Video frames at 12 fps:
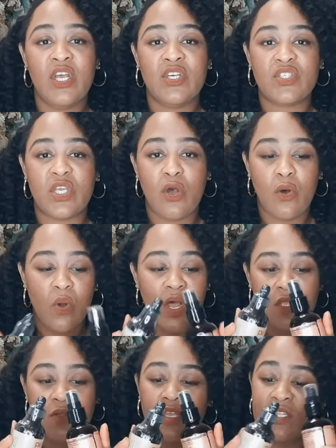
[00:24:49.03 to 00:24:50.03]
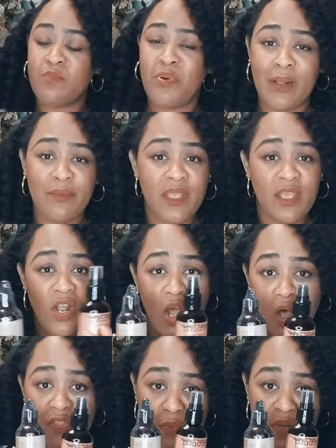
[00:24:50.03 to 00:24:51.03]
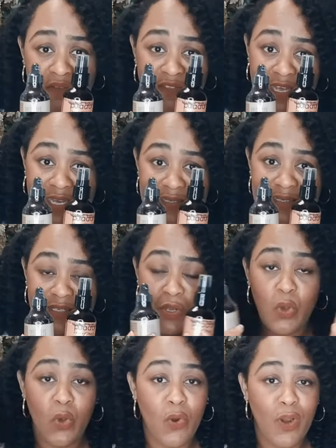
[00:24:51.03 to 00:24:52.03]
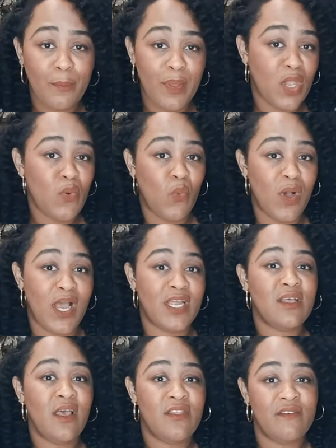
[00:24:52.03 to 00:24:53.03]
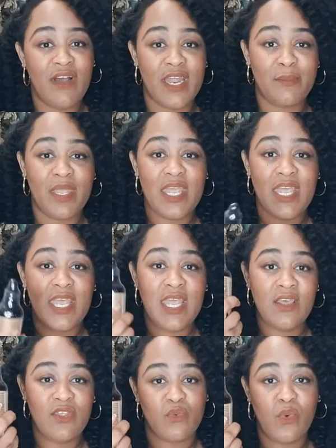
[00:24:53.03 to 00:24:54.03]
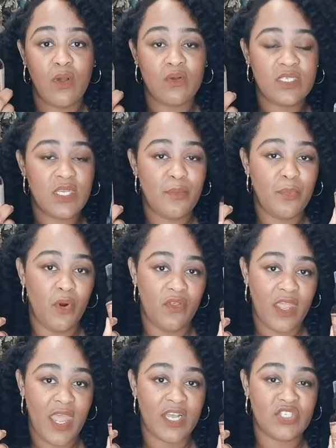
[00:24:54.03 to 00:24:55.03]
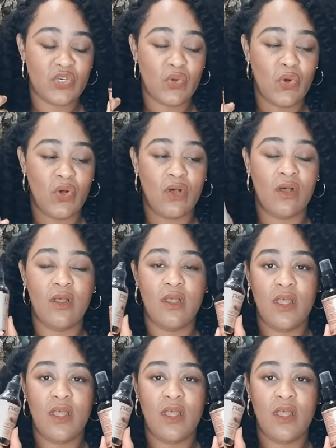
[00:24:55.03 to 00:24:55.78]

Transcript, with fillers: So you can probably get all three of these, or pick one, the vitamin E, the rosehip, or the castor oil.